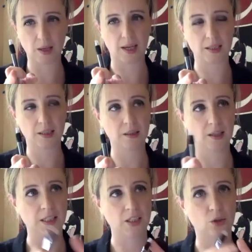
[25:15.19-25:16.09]
as
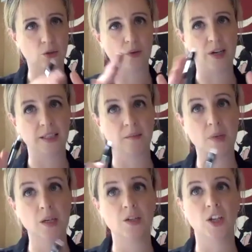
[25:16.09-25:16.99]
as a story is
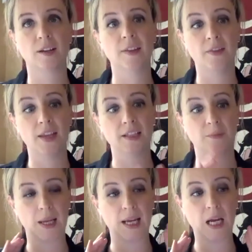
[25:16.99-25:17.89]
emerging and then there's a
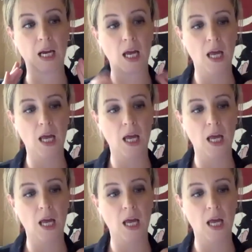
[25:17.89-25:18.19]
big